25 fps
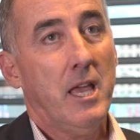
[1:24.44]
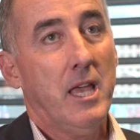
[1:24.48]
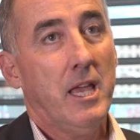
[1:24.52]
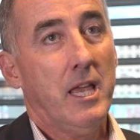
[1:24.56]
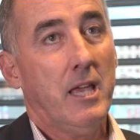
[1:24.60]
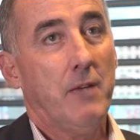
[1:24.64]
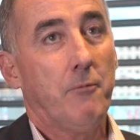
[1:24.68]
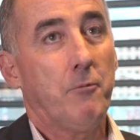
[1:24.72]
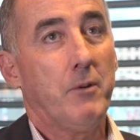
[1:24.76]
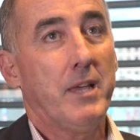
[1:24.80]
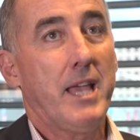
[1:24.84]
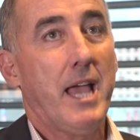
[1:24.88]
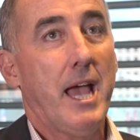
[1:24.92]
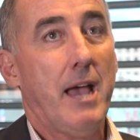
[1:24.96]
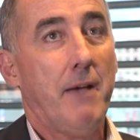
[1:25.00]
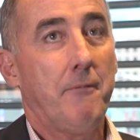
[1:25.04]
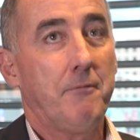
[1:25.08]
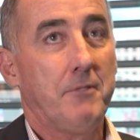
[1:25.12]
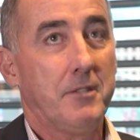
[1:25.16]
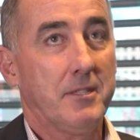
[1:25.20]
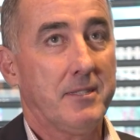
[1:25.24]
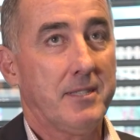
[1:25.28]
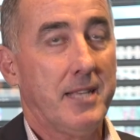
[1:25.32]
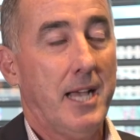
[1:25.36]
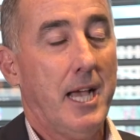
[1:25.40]
if we have
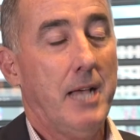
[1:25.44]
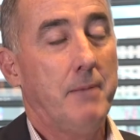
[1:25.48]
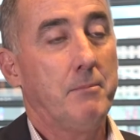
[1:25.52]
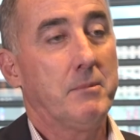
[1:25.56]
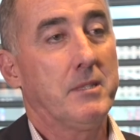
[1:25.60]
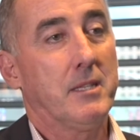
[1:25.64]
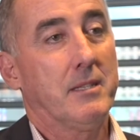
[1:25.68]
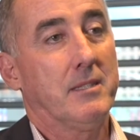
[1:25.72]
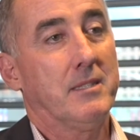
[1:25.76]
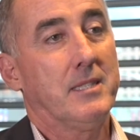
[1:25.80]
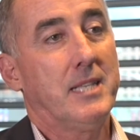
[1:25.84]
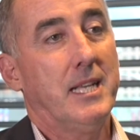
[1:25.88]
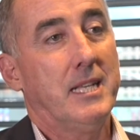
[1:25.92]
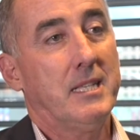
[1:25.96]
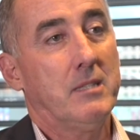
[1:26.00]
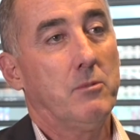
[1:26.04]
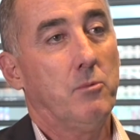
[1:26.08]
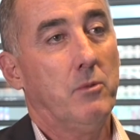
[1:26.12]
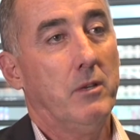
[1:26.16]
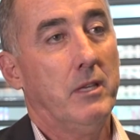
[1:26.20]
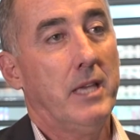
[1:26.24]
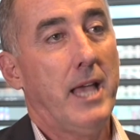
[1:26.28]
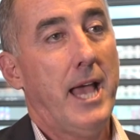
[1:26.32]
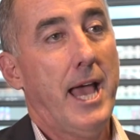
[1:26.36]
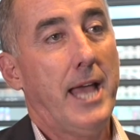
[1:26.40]
the same success
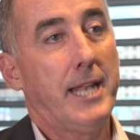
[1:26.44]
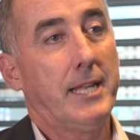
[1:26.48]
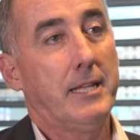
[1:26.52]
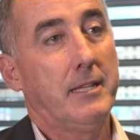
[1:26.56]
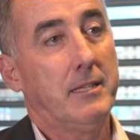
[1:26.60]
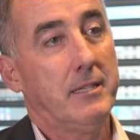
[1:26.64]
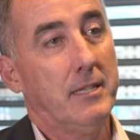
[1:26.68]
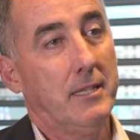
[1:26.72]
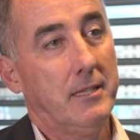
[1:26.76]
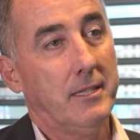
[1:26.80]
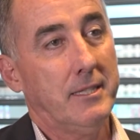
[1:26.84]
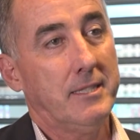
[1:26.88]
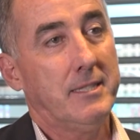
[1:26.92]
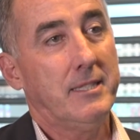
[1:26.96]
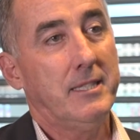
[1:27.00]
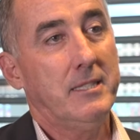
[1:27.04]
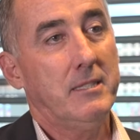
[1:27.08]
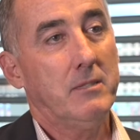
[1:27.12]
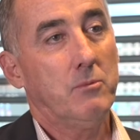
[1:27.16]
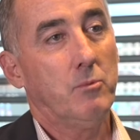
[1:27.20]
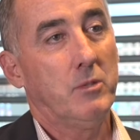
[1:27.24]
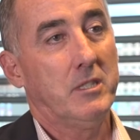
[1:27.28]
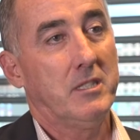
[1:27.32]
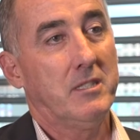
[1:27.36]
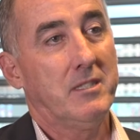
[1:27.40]
we had at
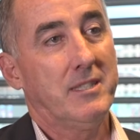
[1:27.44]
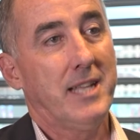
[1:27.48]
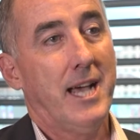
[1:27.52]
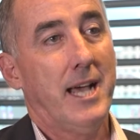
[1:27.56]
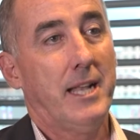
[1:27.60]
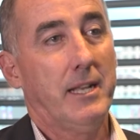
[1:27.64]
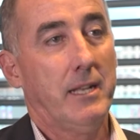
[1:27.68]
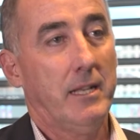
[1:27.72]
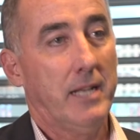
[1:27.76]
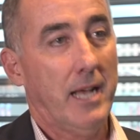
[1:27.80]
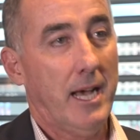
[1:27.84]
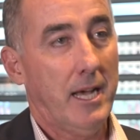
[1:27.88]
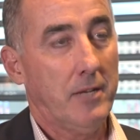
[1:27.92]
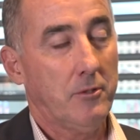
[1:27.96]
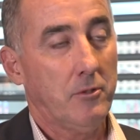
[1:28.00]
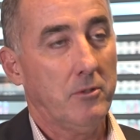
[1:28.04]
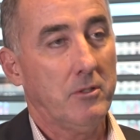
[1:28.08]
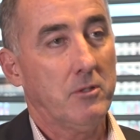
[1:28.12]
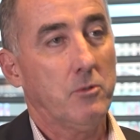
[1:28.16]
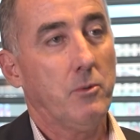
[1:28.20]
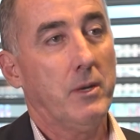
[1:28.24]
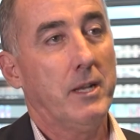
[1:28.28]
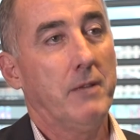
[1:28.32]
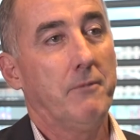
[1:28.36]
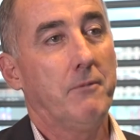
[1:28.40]
Ulysses, which started at
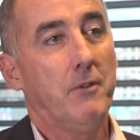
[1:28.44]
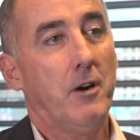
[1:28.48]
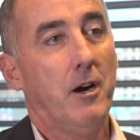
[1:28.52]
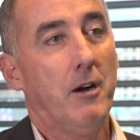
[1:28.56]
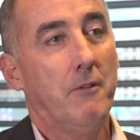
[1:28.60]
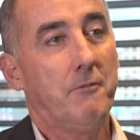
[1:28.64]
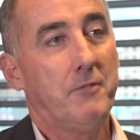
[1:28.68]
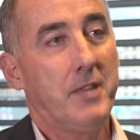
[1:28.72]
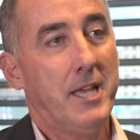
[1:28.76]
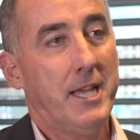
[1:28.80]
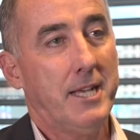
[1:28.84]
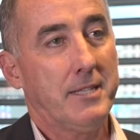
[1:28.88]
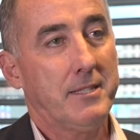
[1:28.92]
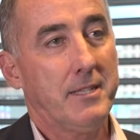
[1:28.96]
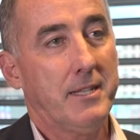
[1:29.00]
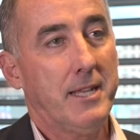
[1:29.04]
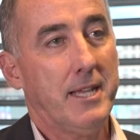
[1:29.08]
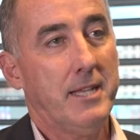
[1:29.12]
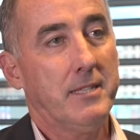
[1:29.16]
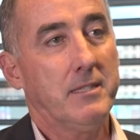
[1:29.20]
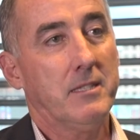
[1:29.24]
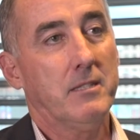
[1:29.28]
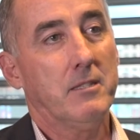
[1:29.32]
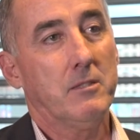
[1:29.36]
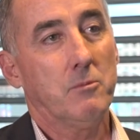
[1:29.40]
125,000
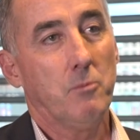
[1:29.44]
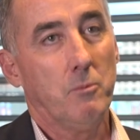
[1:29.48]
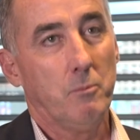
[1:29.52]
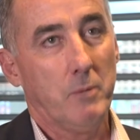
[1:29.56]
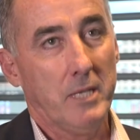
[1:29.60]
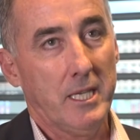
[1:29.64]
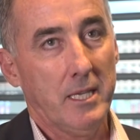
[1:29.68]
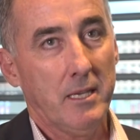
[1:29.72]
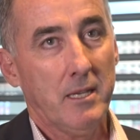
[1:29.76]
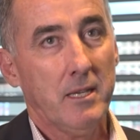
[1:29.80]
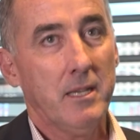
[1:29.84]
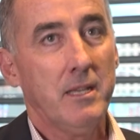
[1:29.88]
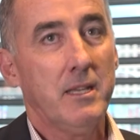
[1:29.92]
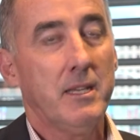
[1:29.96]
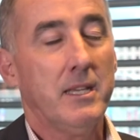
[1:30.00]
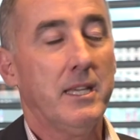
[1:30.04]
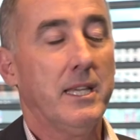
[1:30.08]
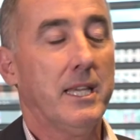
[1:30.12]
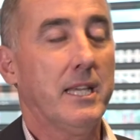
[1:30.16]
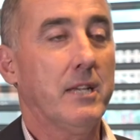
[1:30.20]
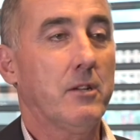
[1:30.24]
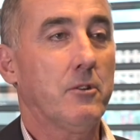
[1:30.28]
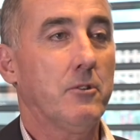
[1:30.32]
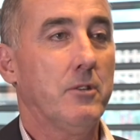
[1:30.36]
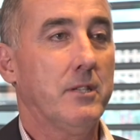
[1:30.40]
ounces, when
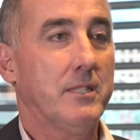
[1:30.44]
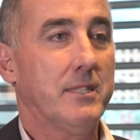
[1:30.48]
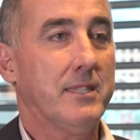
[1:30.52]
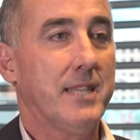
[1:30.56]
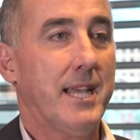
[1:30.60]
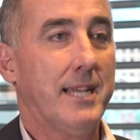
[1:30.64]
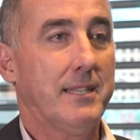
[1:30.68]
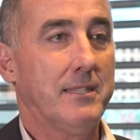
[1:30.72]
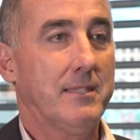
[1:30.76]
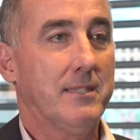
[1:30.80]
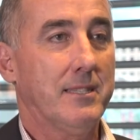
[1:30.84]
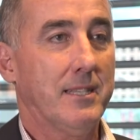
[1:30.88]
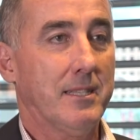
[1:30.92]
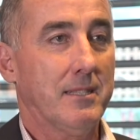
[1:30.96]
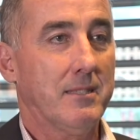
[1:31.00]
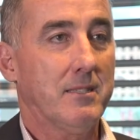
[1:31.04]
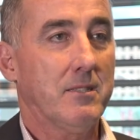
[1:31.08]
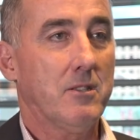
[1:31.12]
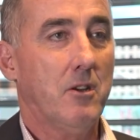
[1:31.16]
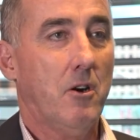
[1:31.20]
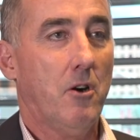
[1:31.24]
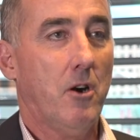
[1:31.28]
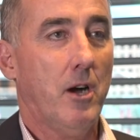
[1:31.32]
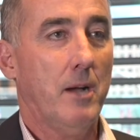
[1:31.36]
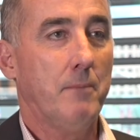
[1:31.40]
we increased that six
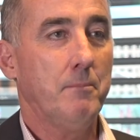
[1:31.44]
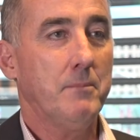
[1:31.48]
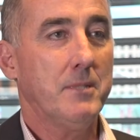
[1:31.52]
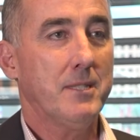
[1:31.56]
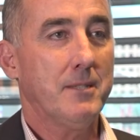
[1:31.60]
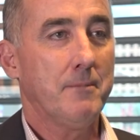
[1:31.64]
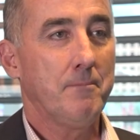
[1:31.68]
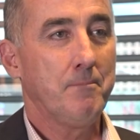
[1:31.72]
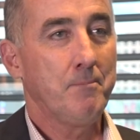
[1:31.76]
times,